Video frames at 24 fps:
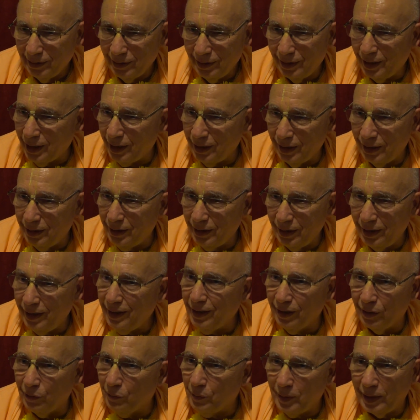that,
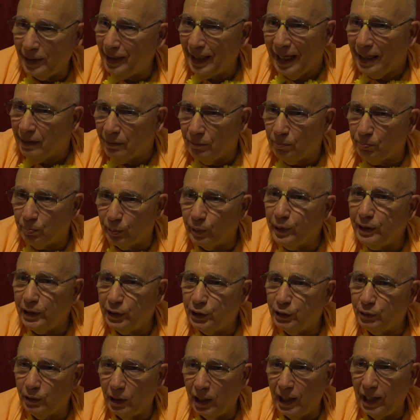you know, I can't
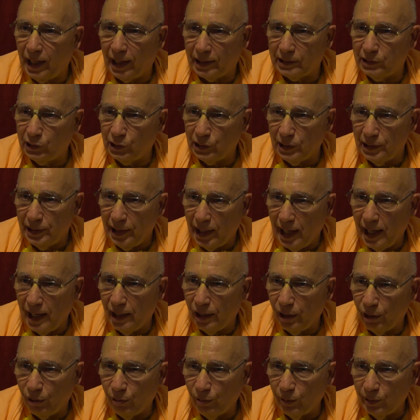preach actually
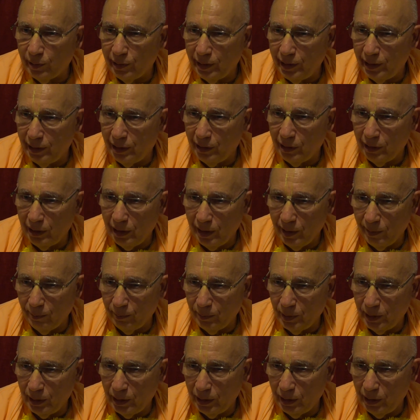adequately to
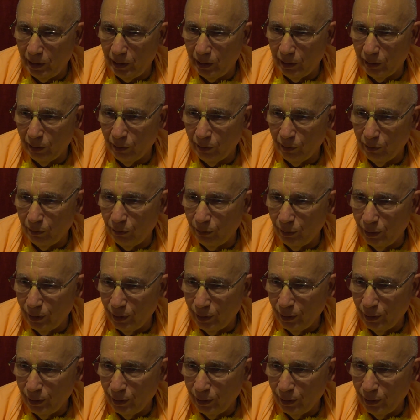them, you know.